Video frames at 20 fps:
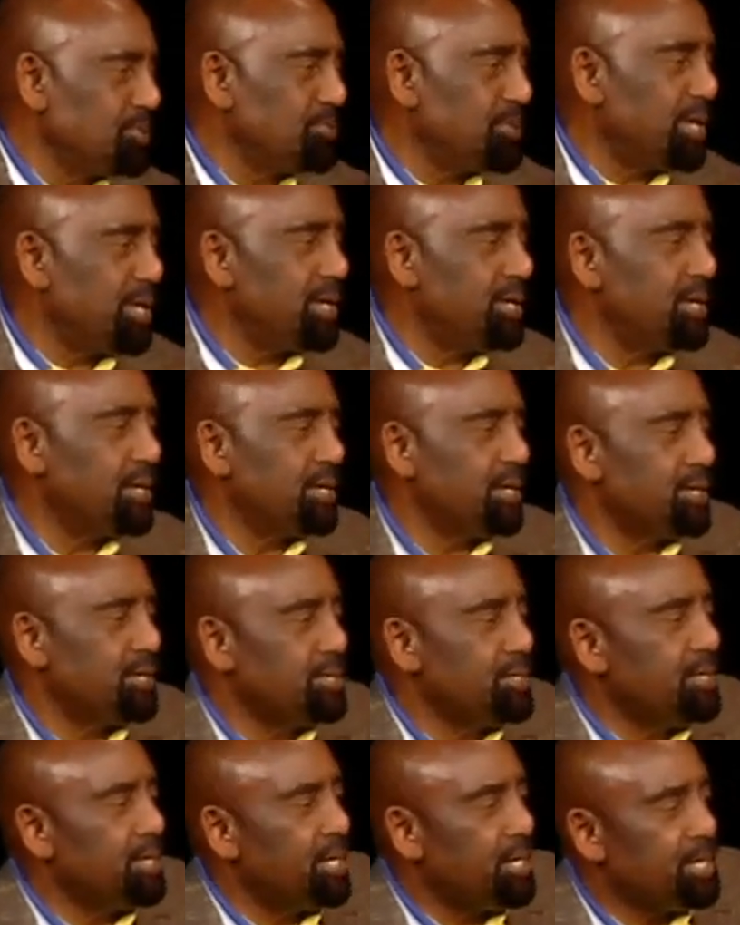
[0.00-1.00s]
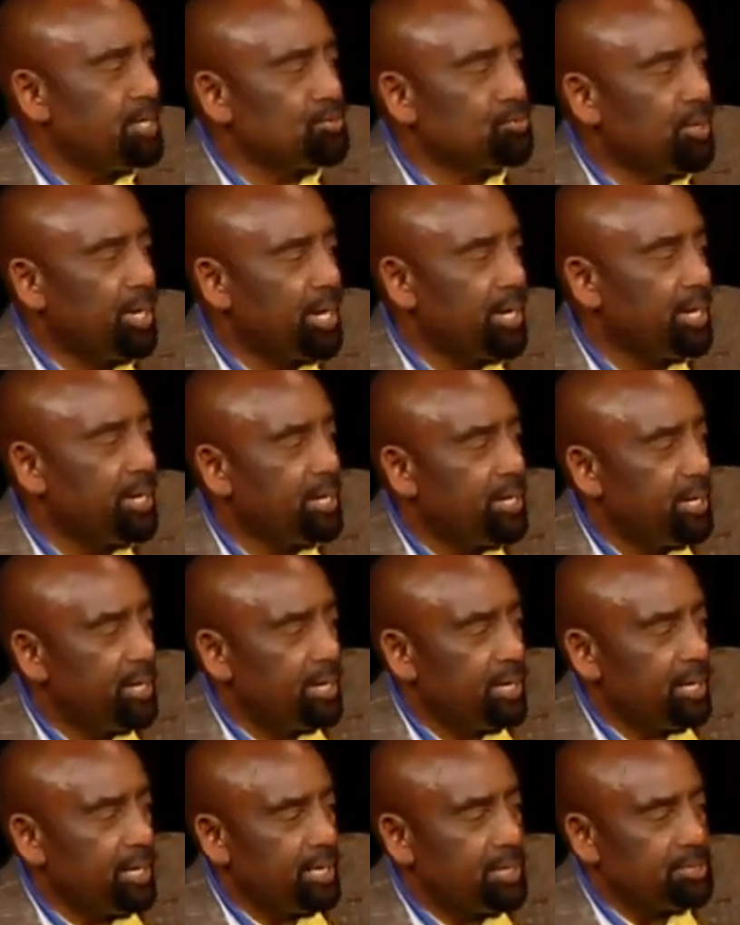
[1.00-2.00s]
I'm like, yeah, that's right.
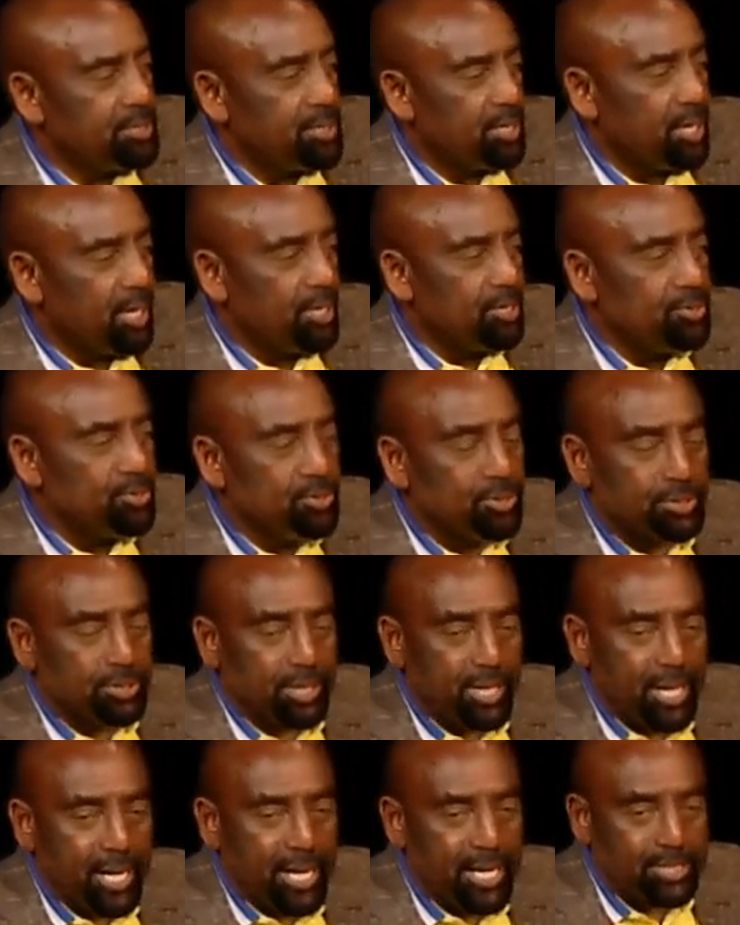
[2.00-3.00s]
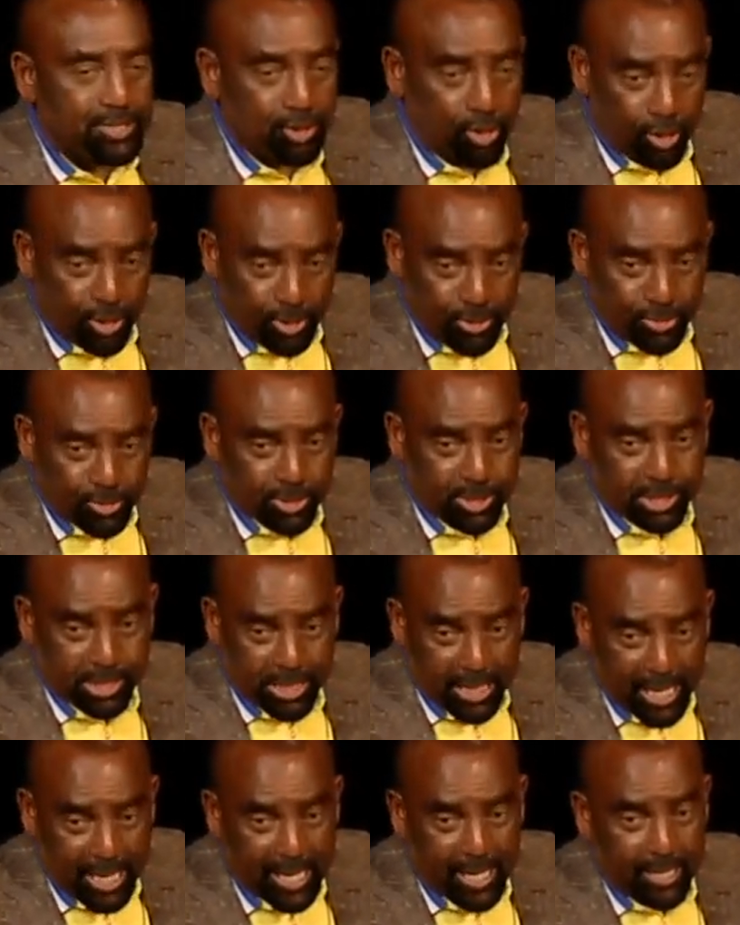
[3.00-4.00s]
I asked, are you a
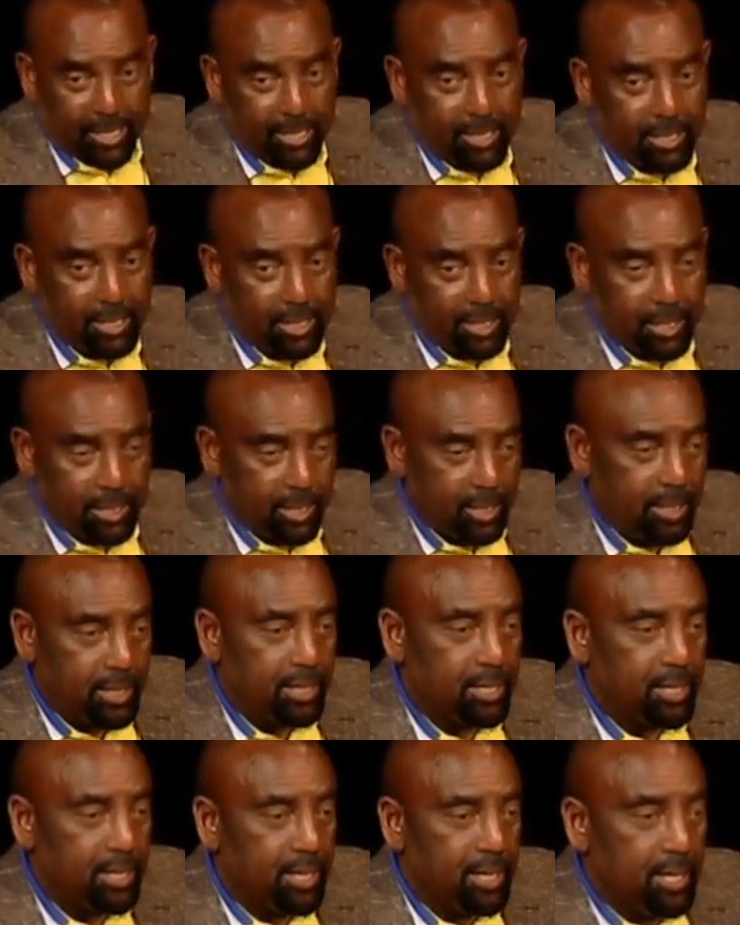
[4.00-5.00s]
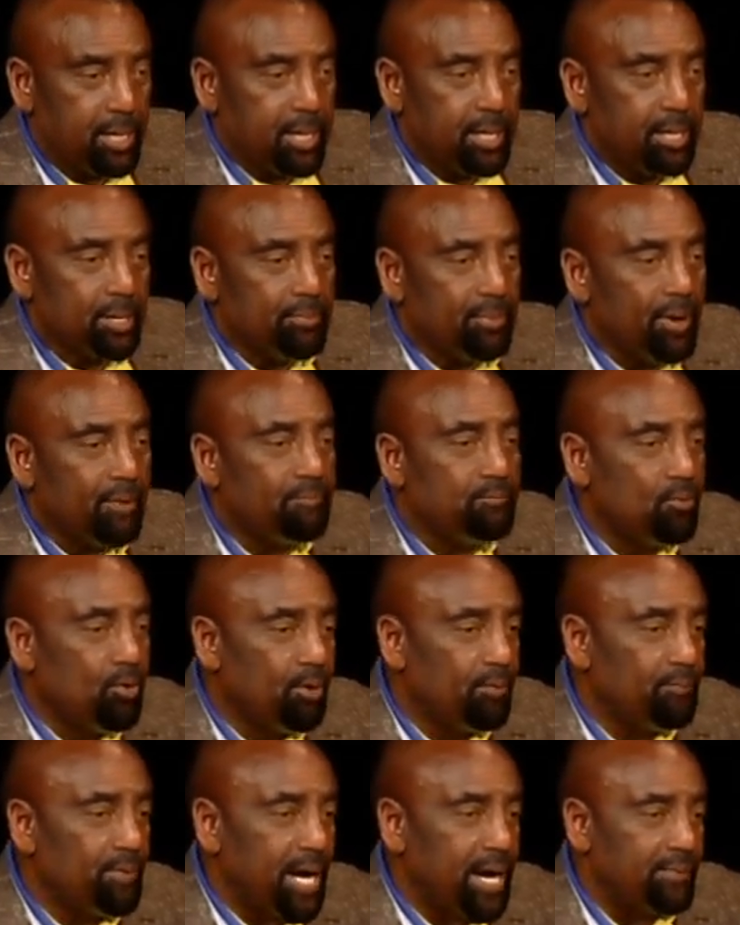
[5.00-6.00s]
slut? And about
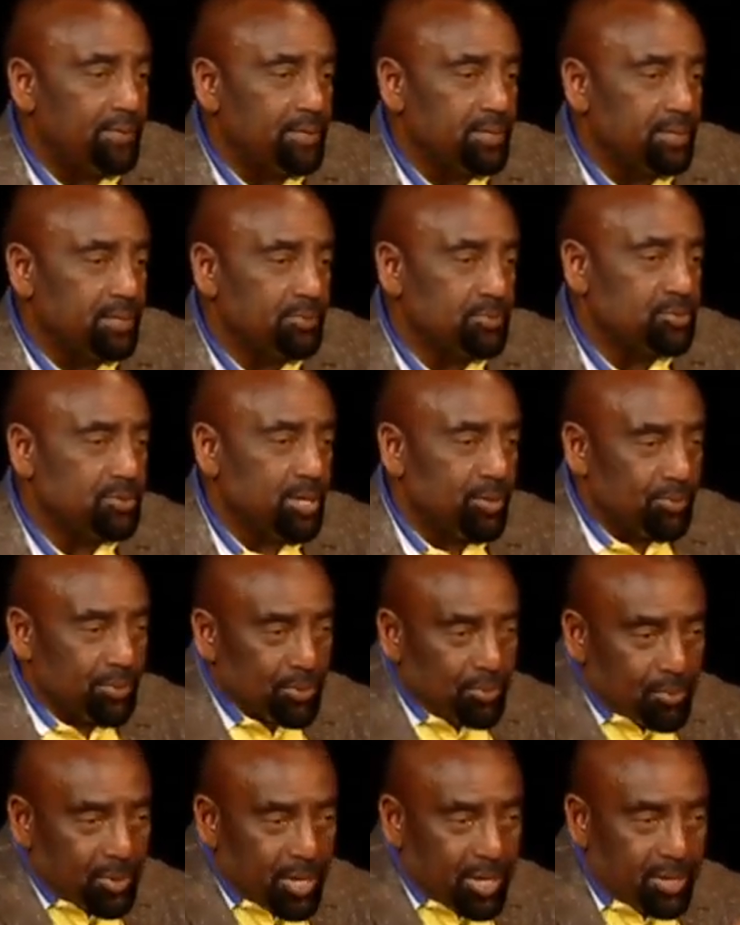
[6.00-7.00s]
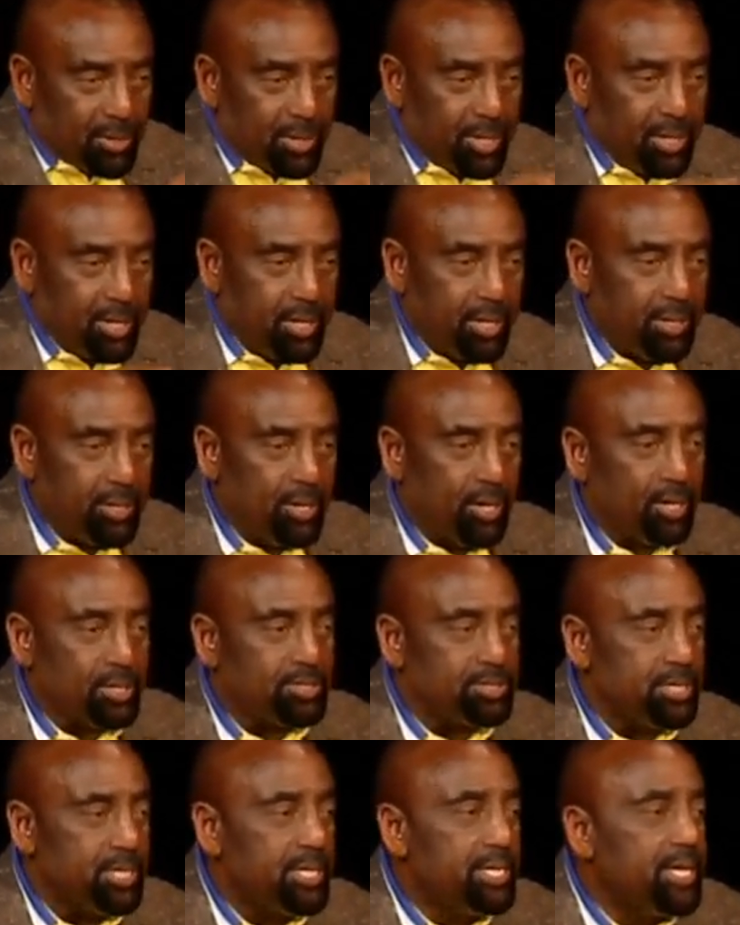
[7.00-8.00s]
four or five of them, so I went around, right? And they
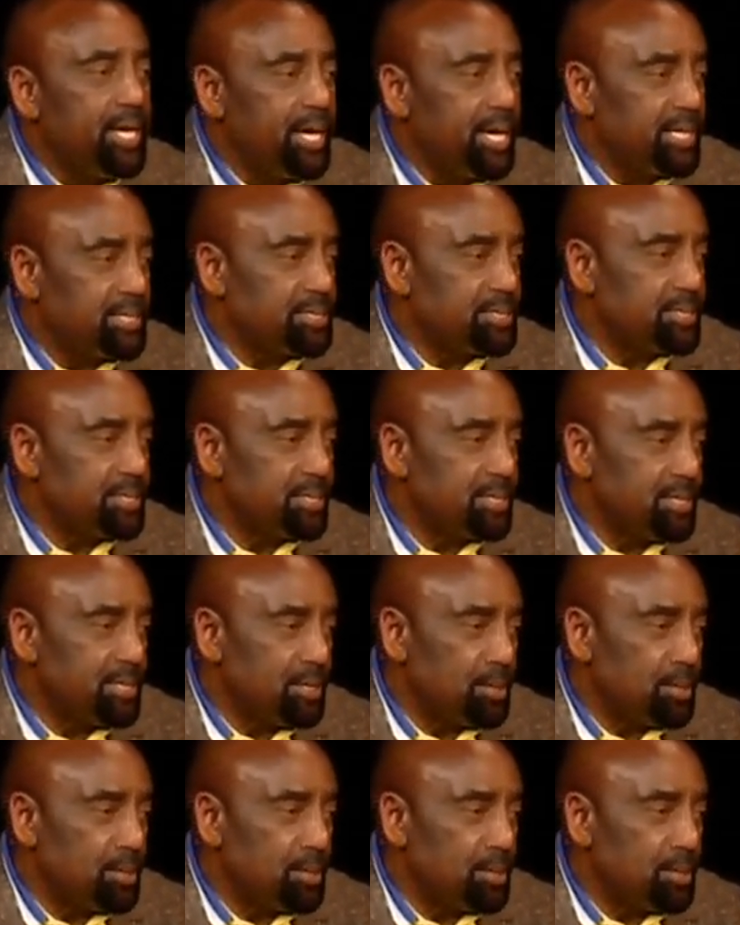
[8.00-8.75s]
all said yes.